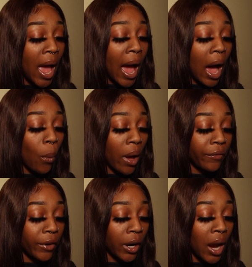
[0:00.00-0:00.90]

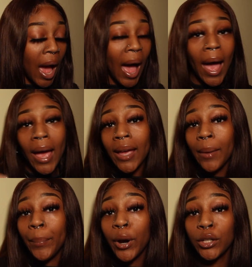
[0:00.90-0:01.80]
However,
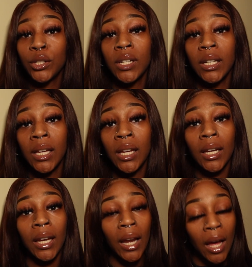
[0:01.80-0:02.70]
I personally
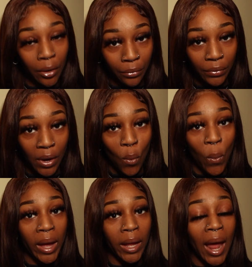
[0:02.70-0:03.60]
love
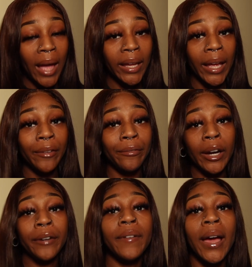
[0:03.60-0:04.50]
when I get a
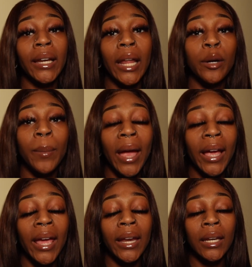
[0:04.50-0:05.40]
verified letter back
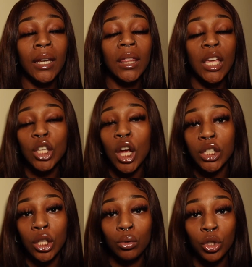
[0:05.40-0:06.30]
and things are
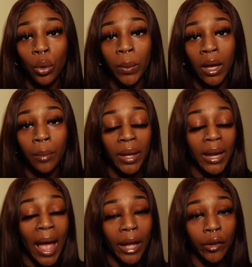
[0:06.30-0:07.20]
still showing up
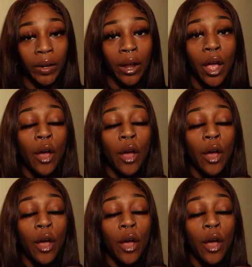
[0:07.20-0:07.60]
inaccurate.